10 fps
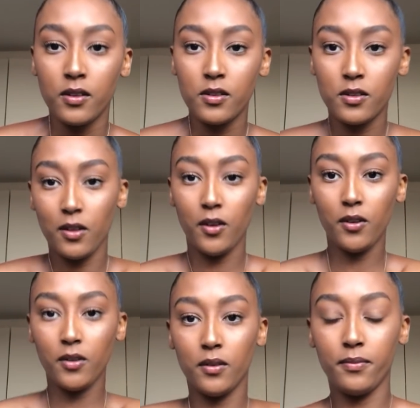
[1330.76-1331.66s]

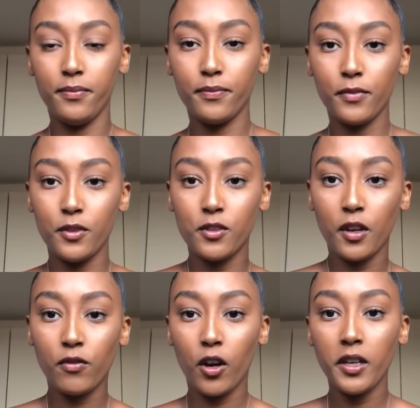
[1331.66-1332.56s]
So
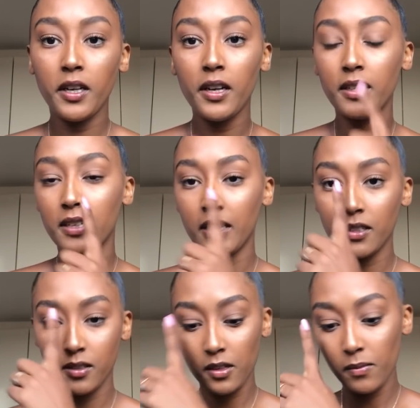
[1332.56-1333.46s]
I've gone in and done
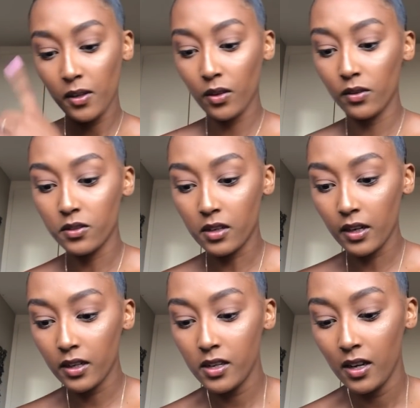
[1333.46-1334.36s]
the same thing on the
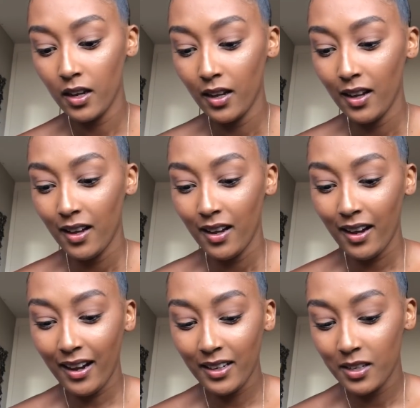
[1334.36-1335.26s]
side.
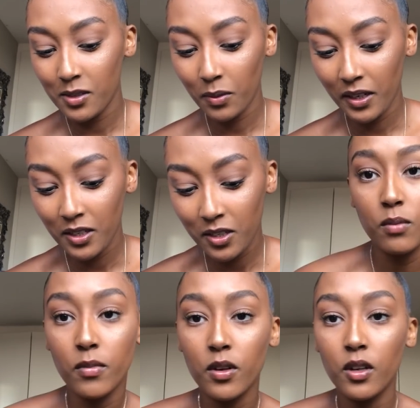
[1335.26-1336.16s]
I just went to
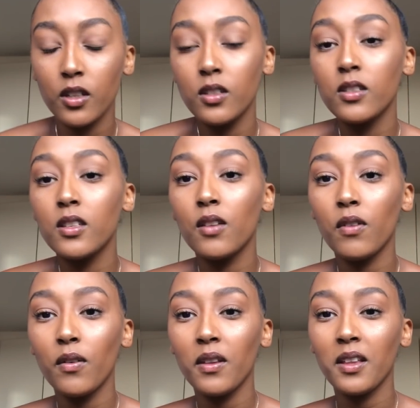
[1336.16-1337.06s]
mirror to see if
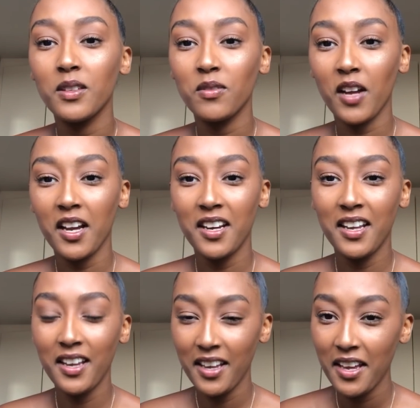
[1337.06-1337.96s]
everything's fine.
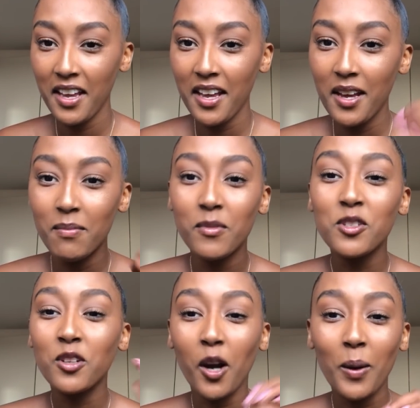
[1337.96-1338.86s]

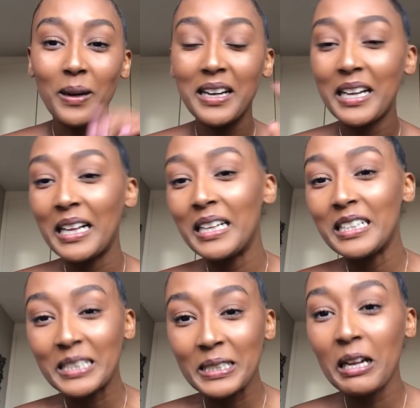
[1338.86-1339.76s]
Mascara,
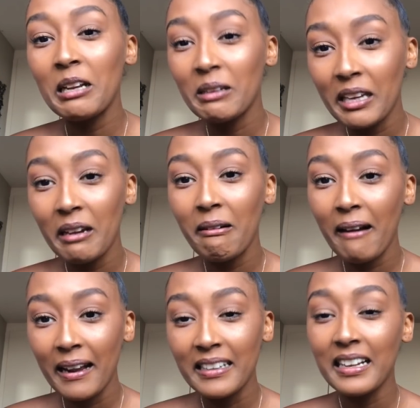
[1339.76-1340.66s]
she's not looking
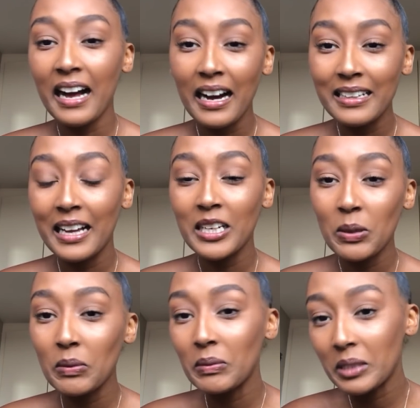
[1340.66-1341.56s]
grand.
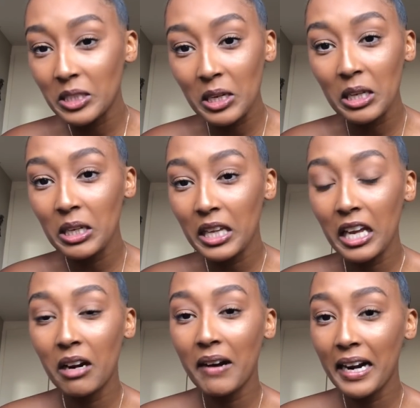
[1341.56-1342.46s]
Eyeliner was not
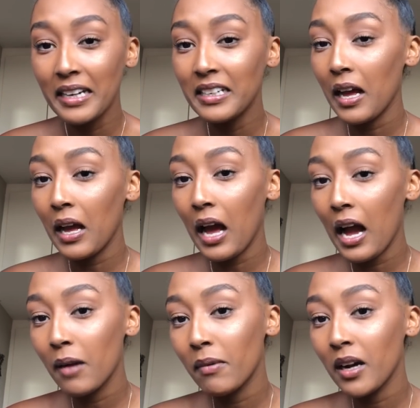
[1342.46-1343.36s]
looking grand.
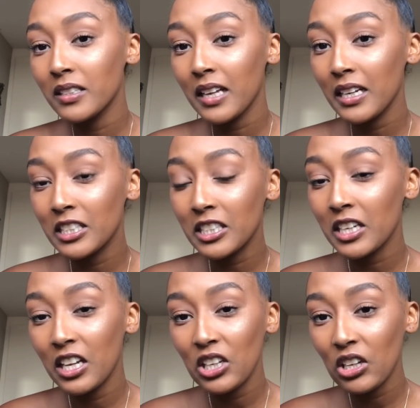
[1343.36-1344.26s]
Eyebrows is
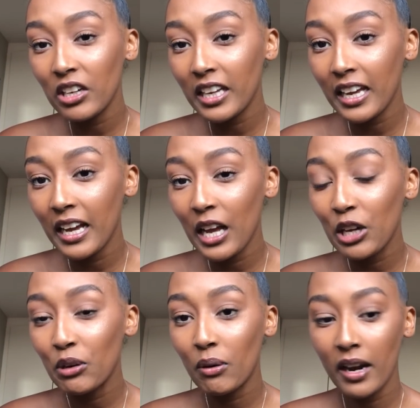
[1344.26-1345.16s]
not looking
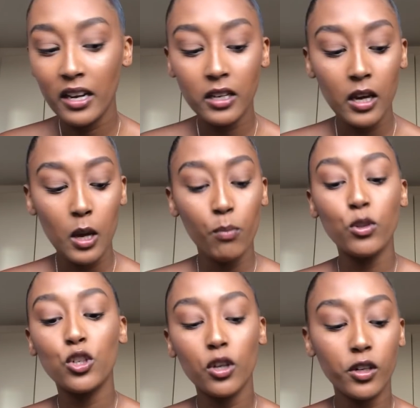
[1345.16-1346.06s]
grand.
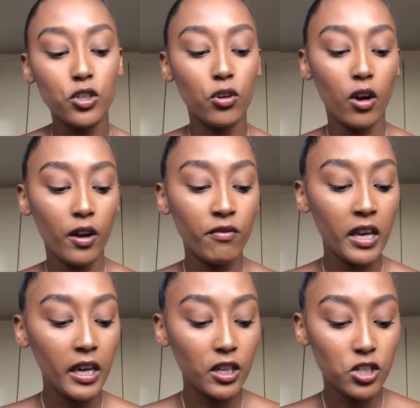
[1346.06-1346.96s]
But you know what, you're on
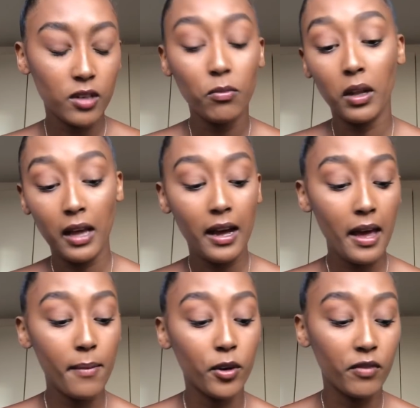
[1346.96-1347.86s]
vacation. Well, I
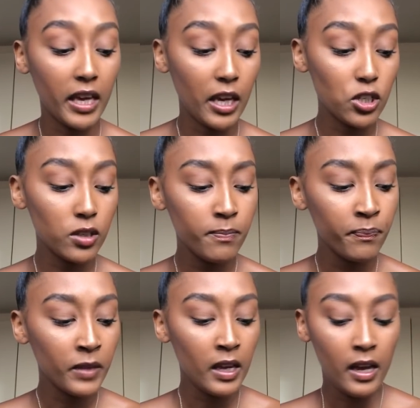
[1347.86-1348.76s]
am on vacation,
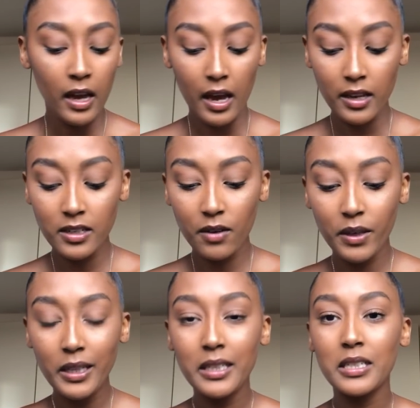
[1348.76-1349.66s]
and
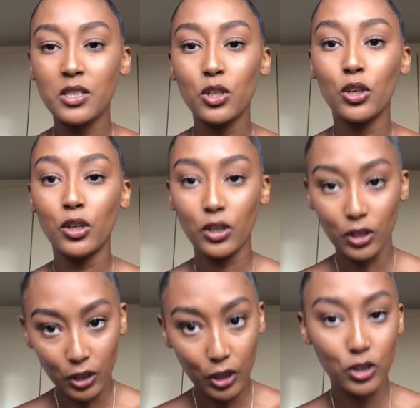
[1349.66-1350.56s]
everything doesn't
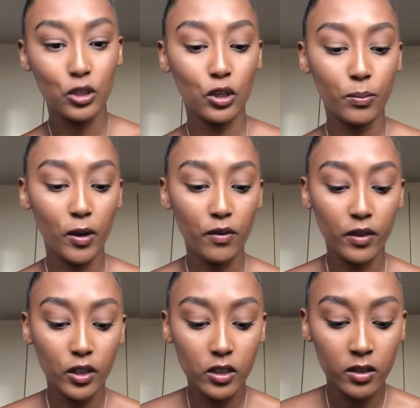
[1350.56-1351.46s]
need to look
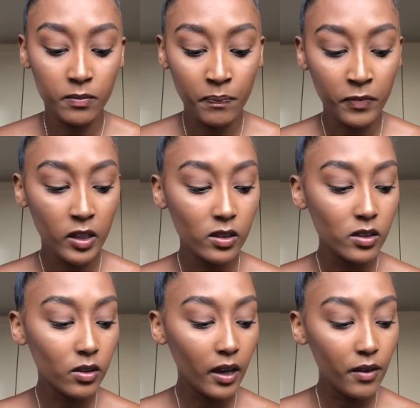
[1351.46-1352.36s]
perfect. So
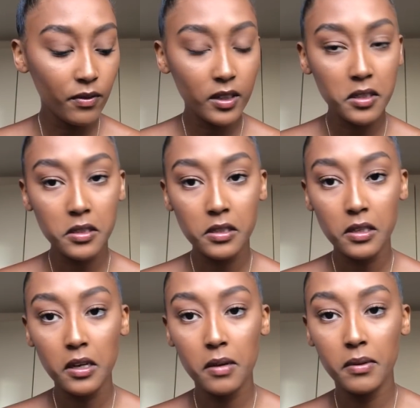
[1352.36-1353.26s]
it's okay if it's
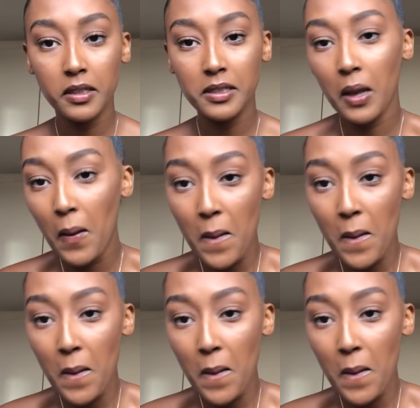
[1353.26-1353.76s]
a bit